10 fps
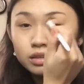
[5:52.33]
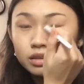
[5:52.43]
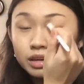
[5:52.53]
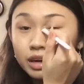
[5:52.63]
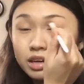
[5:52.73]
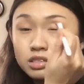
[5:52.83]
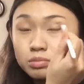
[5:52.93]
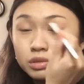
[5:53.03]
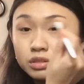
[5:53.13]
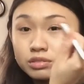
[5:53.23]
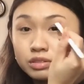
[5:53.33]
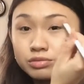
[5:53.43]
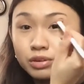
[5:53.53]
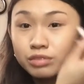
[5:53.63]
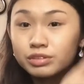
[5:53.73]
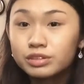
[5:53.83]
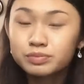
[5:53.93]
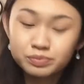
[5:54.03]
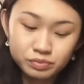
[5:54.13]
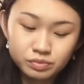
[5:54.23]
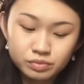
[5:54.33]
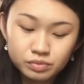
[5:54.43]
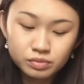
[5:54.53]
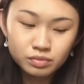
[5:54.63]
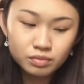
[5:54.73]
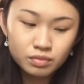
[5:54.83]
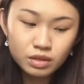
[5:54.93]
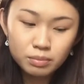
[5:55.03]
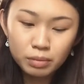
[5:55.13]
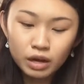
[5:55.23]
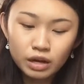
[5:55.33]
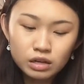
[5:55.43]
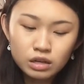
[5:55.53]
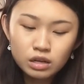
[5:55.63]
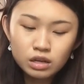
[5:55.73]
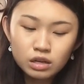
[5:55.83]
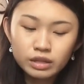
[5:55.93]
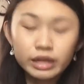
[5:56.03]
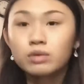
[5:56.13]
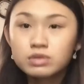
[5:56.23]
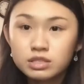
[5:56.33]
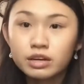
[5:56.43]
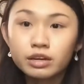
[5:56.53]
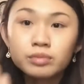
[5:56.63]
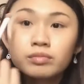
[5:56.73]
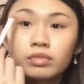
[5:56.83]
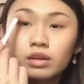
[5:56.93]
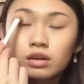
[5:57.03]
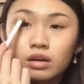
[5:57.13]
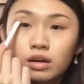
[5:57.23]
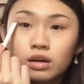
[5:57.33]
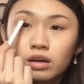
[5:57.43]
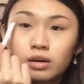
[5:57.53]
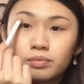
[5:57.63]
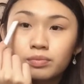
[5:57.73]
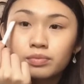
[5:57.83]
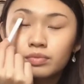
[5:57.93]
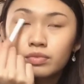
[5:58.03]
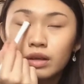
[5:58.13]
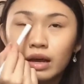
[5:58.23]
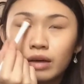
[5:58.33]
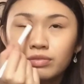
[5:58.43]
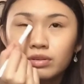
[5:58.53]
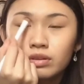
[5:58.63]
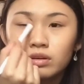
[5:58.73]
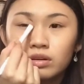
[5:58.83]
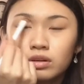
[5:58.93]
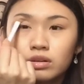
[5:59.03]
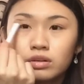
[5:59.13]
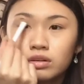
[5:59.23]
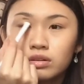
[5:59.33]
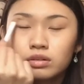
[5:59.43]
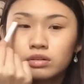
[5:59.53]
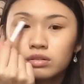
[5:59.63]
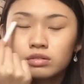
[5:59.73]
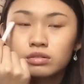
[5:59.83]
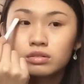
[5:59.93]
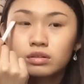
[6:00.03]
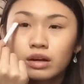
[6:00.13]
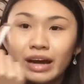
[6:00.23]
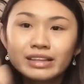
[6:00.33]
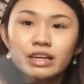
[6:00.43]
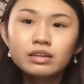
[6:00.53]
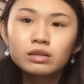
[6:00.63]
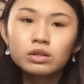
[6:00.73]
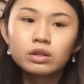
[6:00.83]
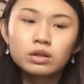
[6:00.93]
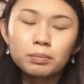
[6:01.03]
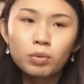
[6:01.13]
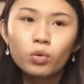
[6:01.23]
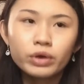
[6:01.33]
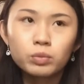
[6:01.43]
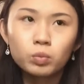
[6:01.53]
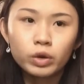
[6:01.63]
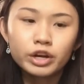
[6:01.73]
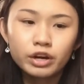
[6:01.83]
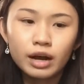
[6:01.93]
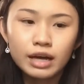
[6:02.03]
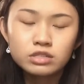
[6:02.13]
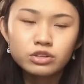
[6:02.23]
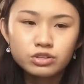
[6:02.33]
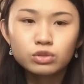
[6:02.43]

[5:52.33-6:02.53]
and it hasn't been in forever. But like I was saying, after, I think the point where I started to